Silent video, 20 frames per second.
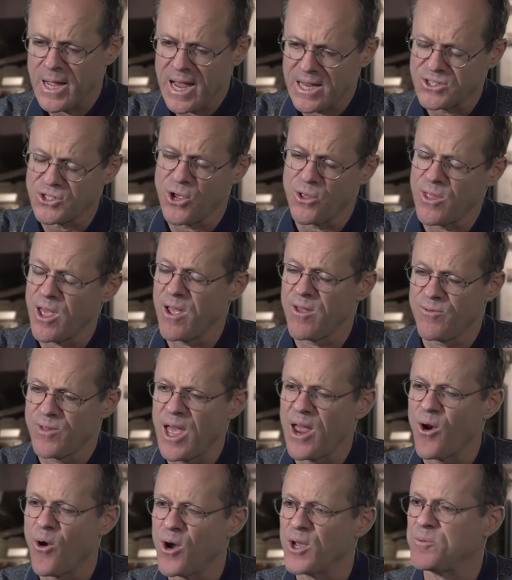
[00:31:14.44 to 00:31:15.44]
And so they
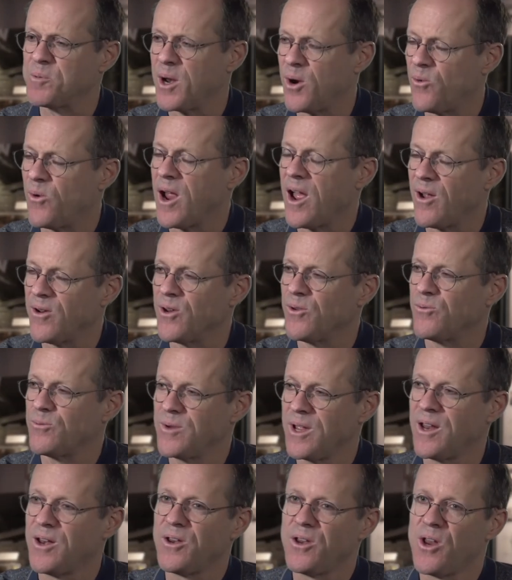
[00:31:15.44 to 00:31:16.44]
had always been
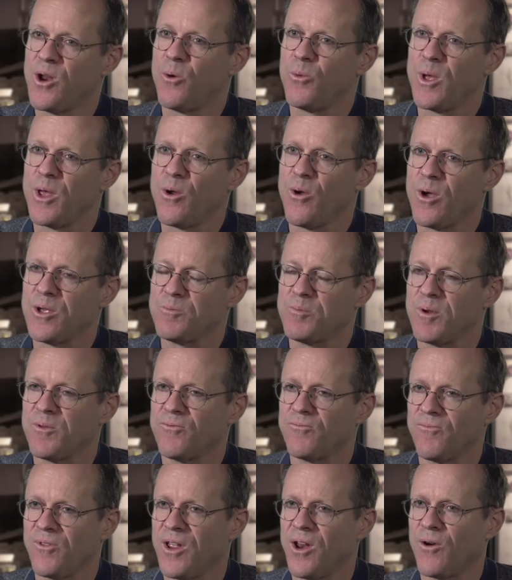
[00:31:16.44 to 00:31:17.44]
around, and you know, we had always
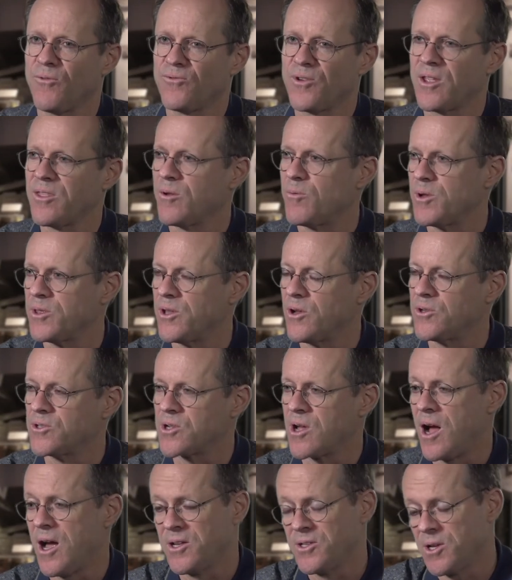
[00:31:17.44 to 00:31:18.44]
been, you know, friendly with those
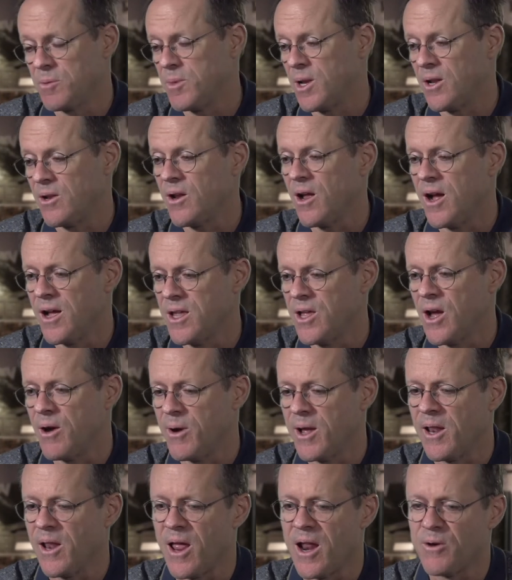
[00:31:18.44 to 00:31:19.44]
guys. I mean, you know, I
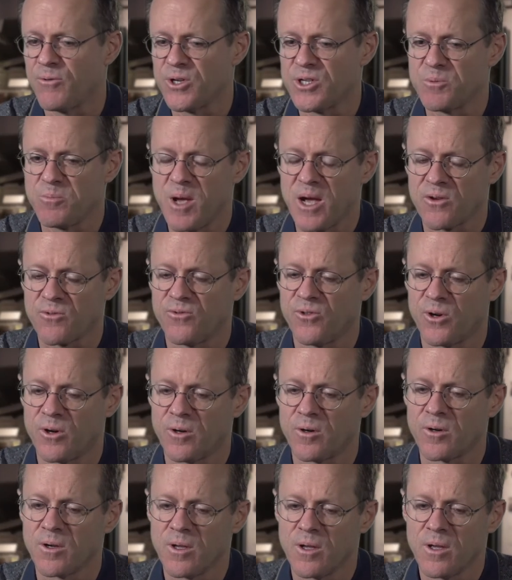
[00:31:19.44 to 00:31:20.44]
had a lot of respect
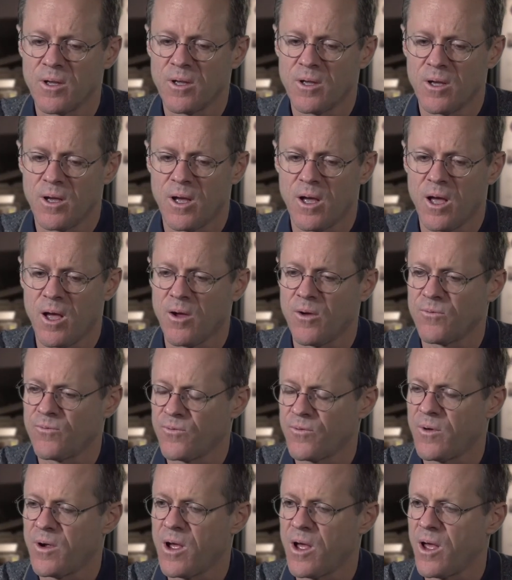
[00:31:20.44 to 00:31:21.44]
for
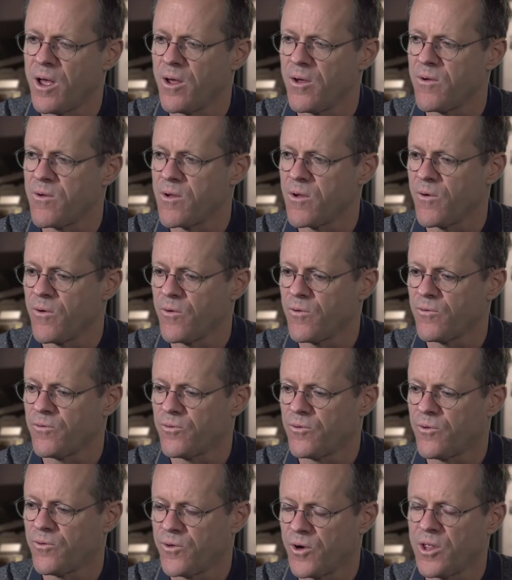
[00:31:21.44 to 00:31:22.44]

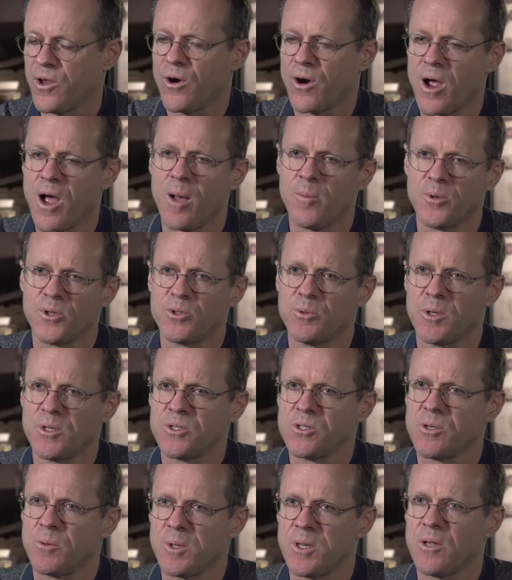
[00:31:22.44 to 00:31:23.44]
their
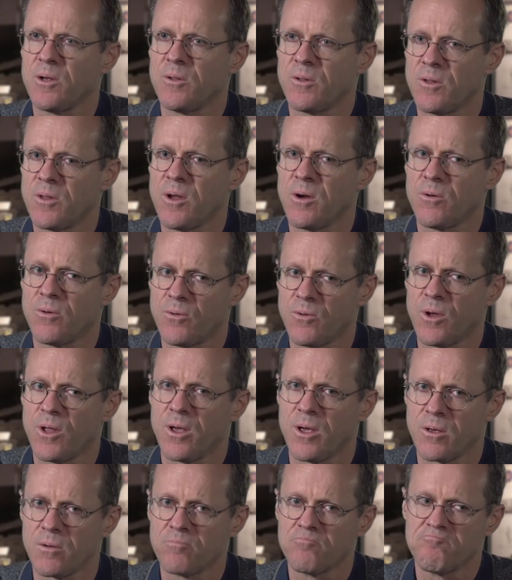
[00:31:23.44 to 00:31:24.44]
accomplishments. I mean, they were
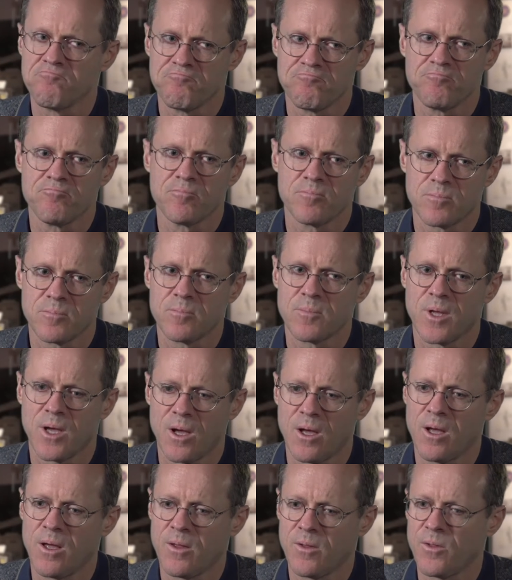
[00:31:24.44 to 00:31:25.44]
really
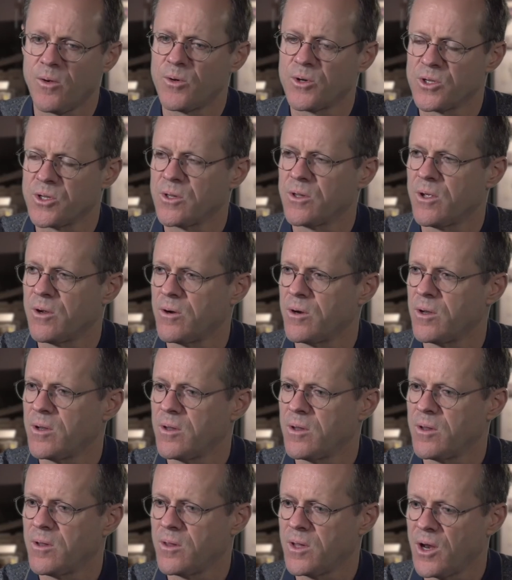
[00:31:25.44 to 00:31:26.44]
they had
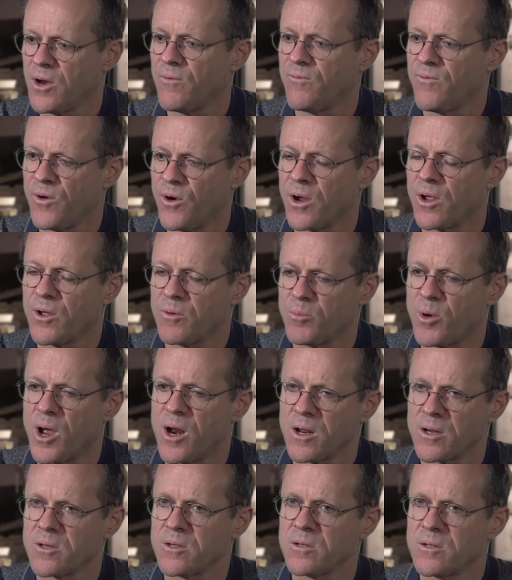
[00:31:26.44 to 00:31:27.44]
a very good
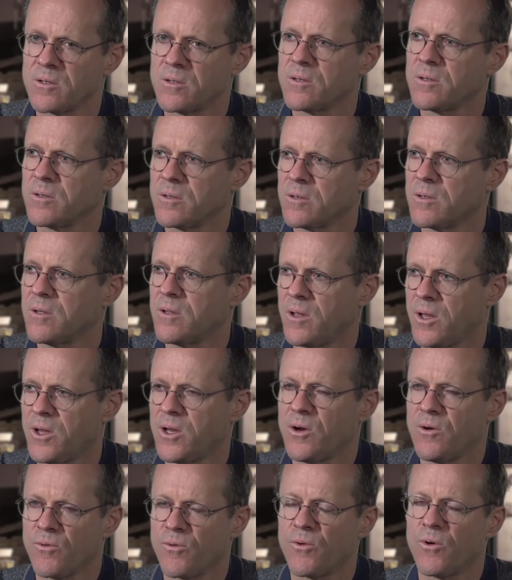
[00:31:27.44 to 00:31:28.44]
product. They
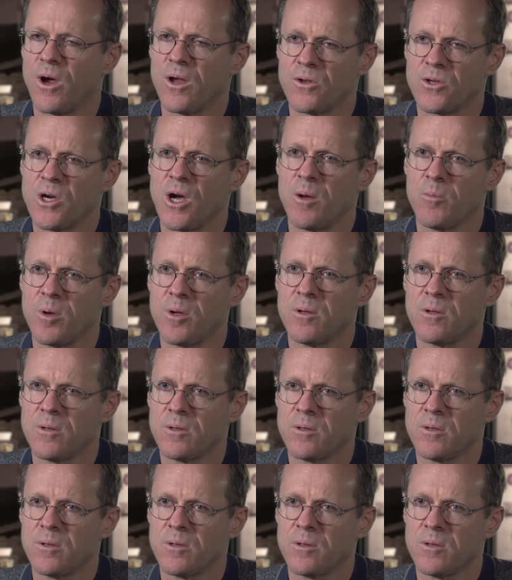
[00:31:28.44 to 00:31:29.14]
did a great job.